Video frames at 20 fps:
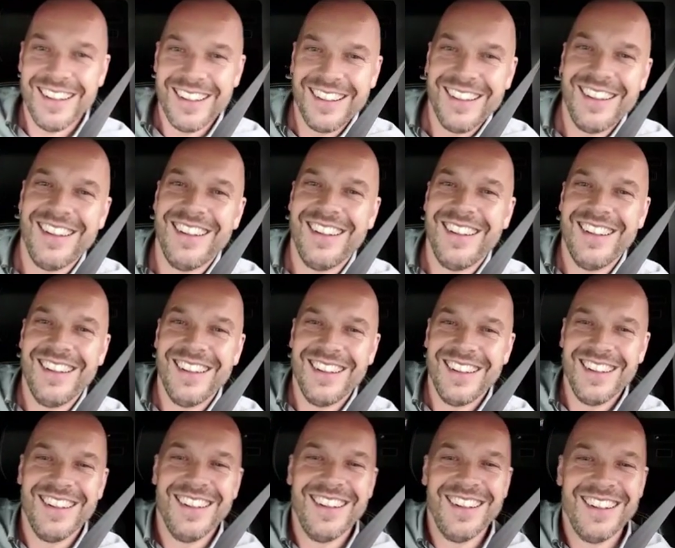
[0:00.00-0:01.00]
well,
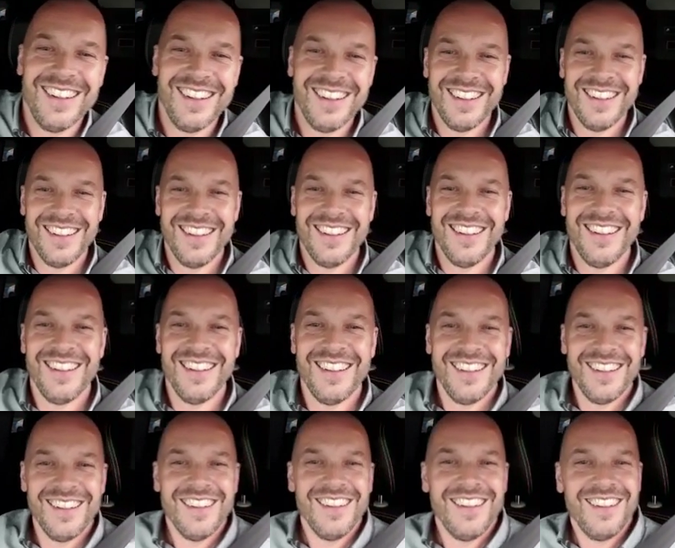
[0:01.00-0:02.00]
well,
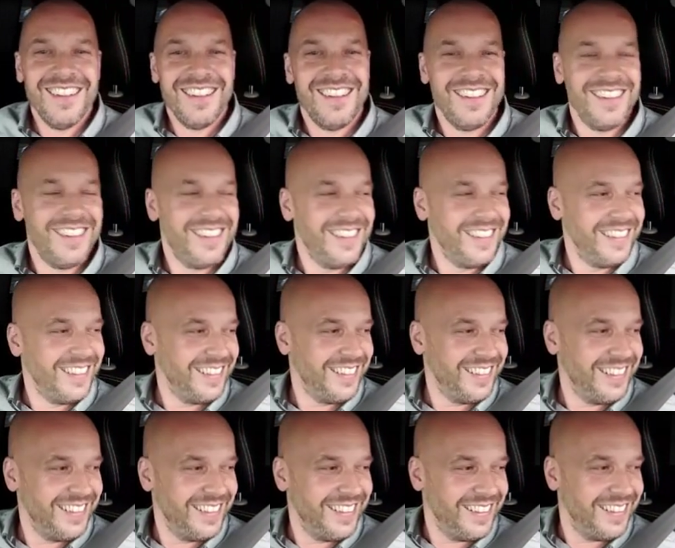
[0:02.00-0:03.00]
Jim's not doing well,
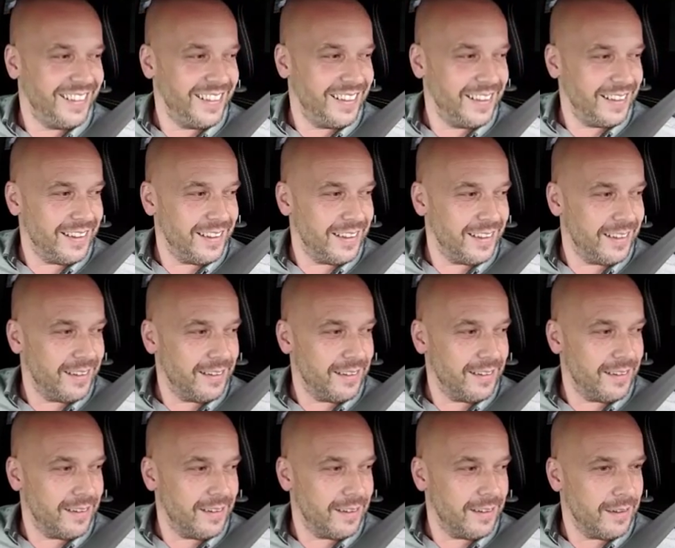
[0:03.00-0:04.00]
well is it?
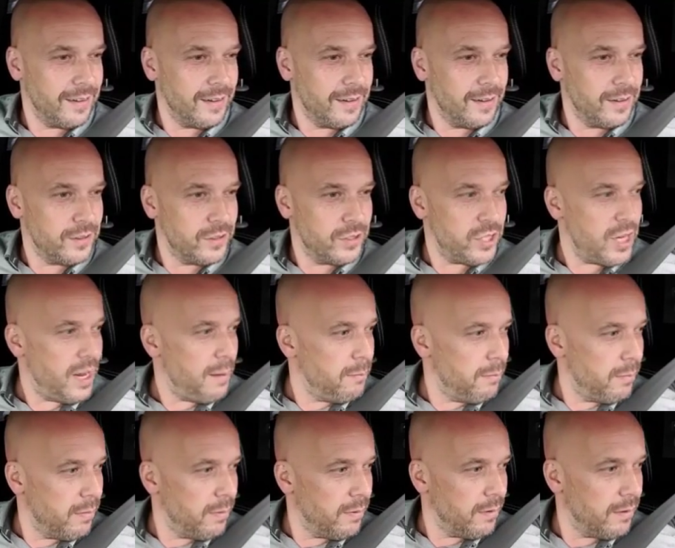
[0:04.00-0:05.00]
Jim?
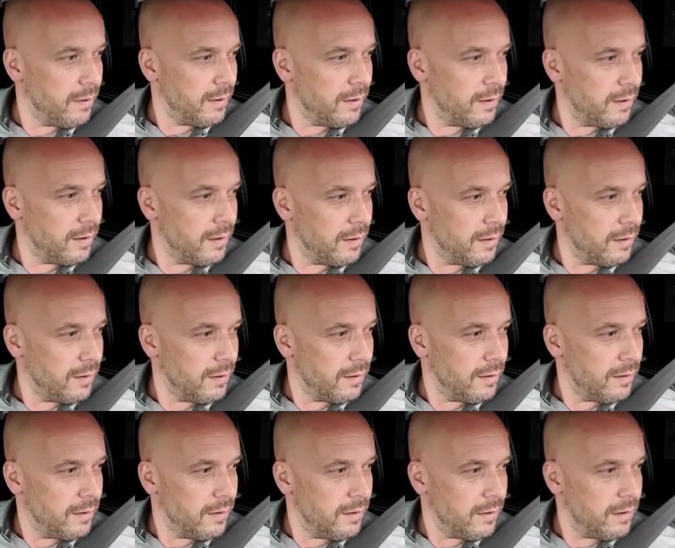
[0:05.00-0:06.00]
Jim.
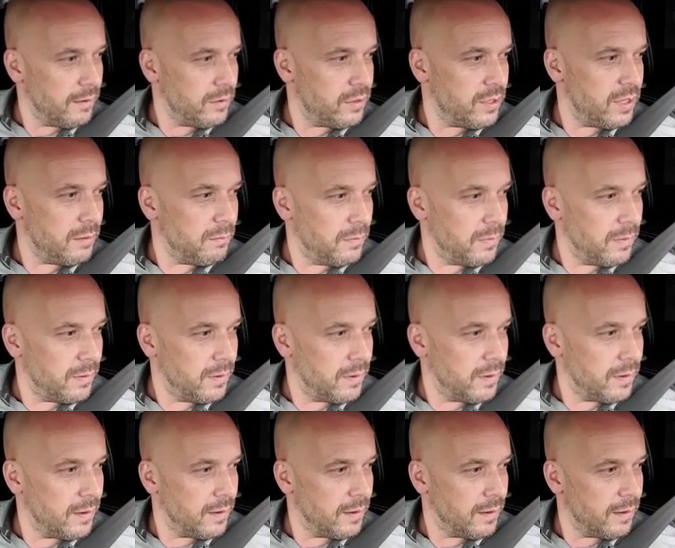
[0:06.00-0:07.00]
Who's Jim?
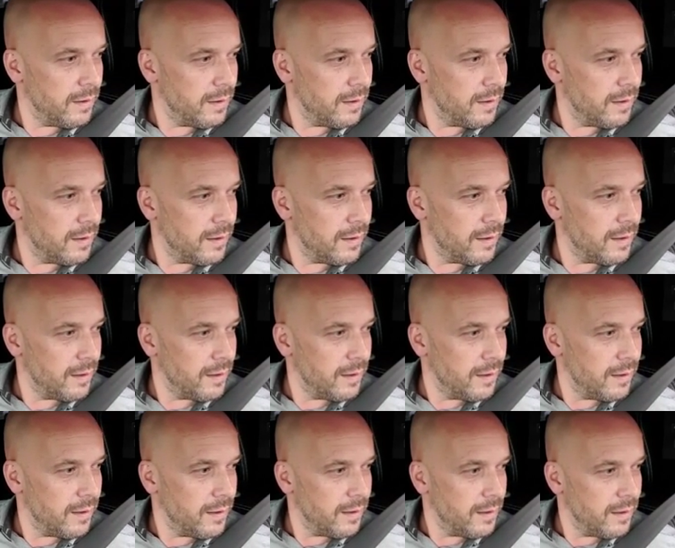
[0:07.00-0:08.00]
you going down to
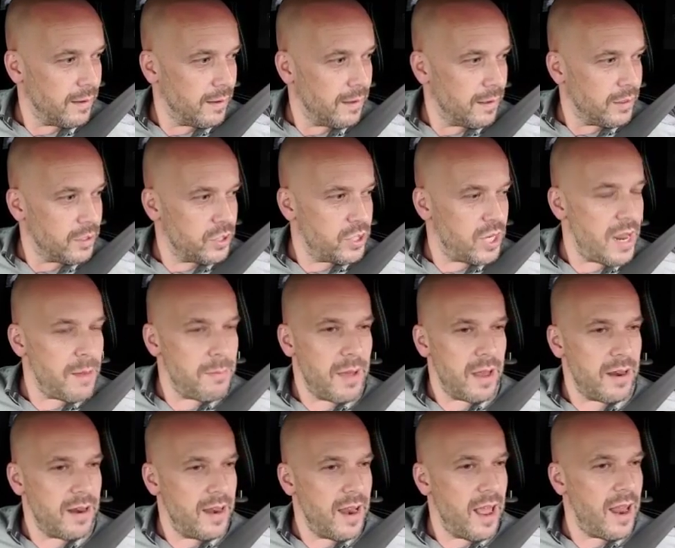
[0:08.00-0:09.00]
Jim? Jim?
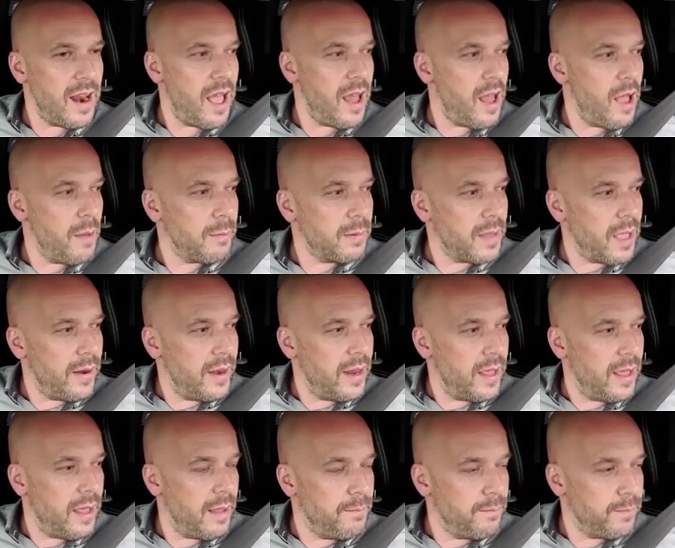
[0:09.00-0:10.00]
Uh, no, no, no, I'm going,
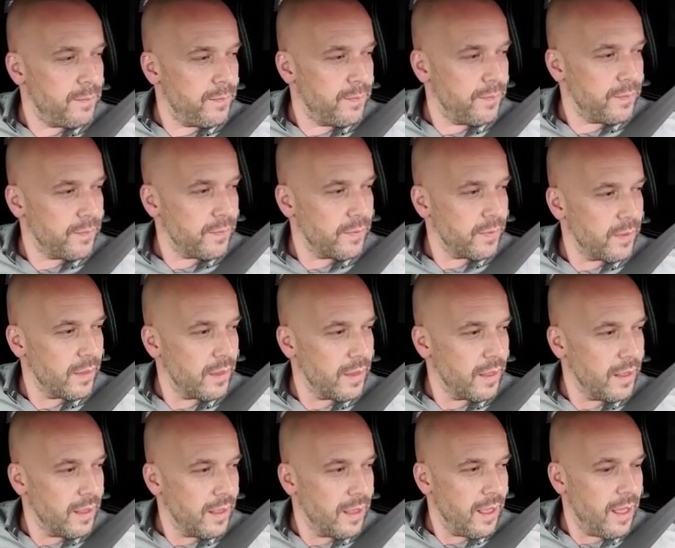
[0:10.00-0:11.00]
um,
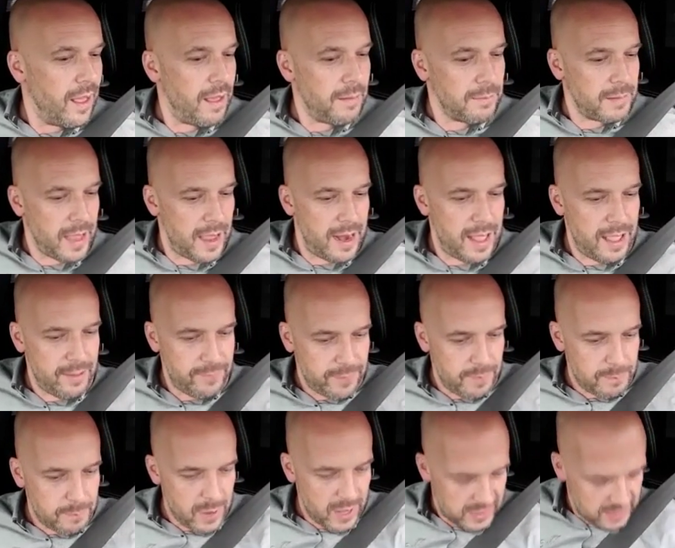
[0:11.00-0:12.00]
I'm going out for
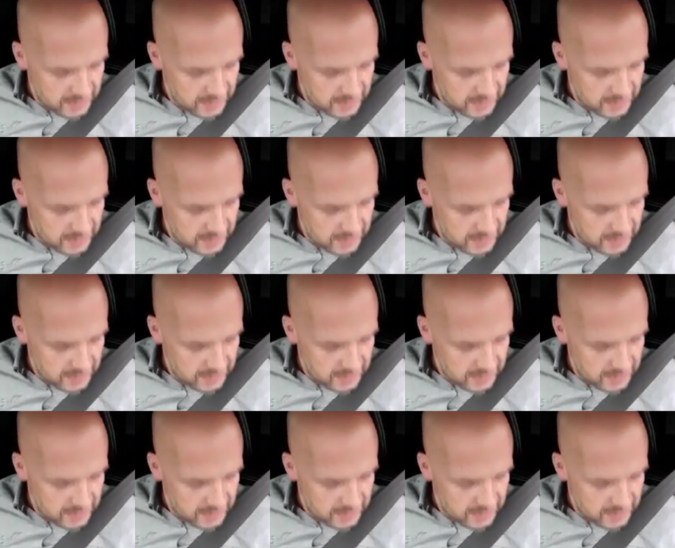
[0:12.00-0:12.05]
a bite